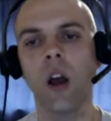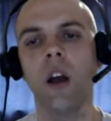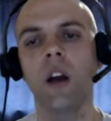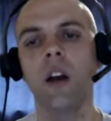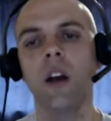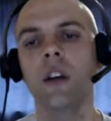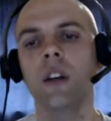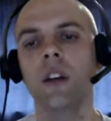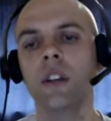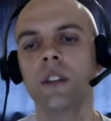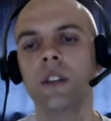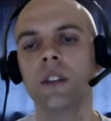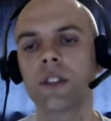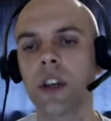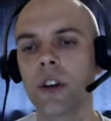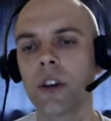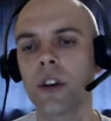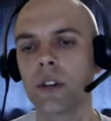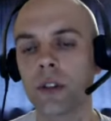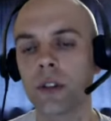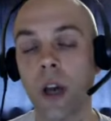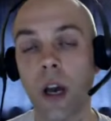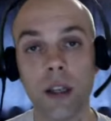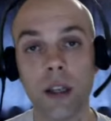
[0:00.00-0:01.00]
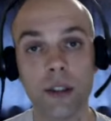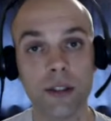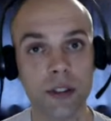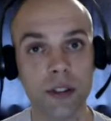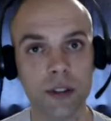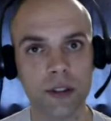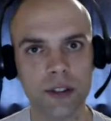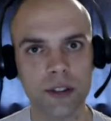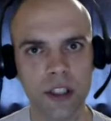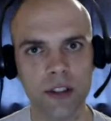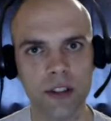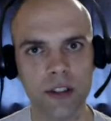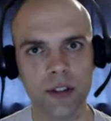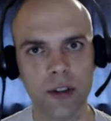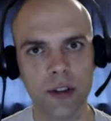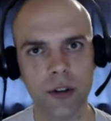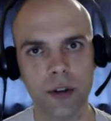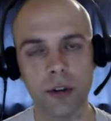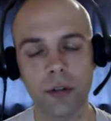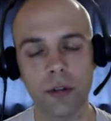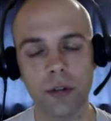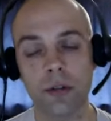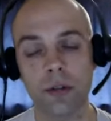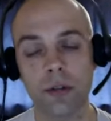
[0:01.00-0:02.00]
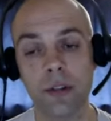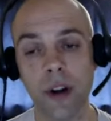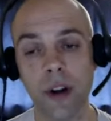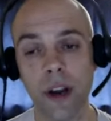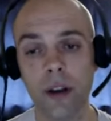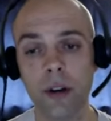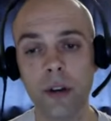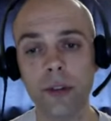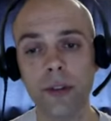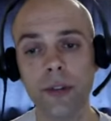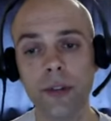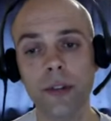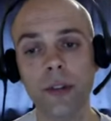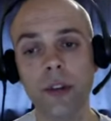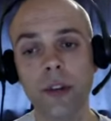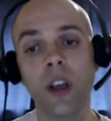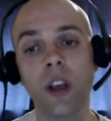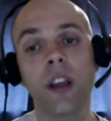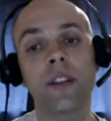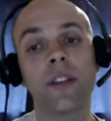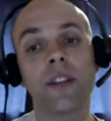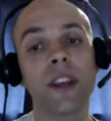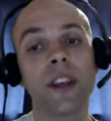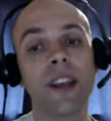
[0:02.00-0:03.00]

So still sticking to Grails, the